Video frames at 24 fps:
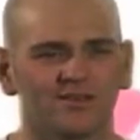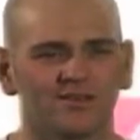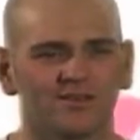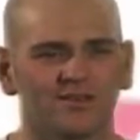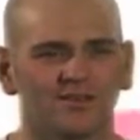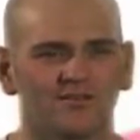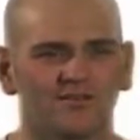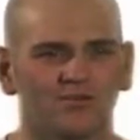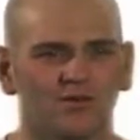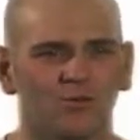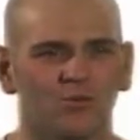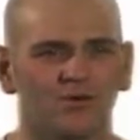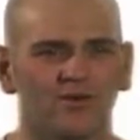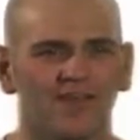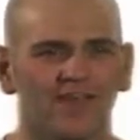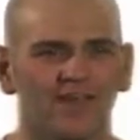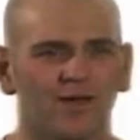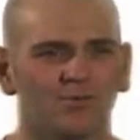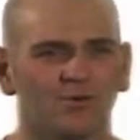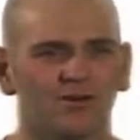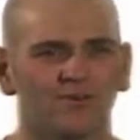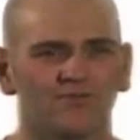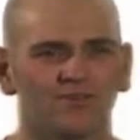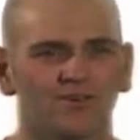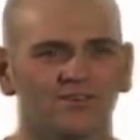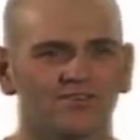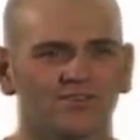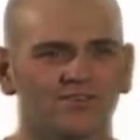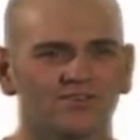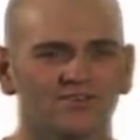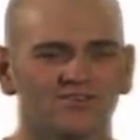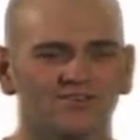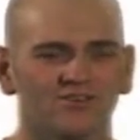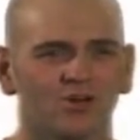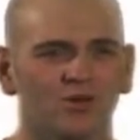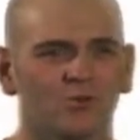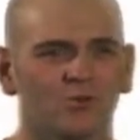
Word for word: If I want to hang out with my friends, I just stay home and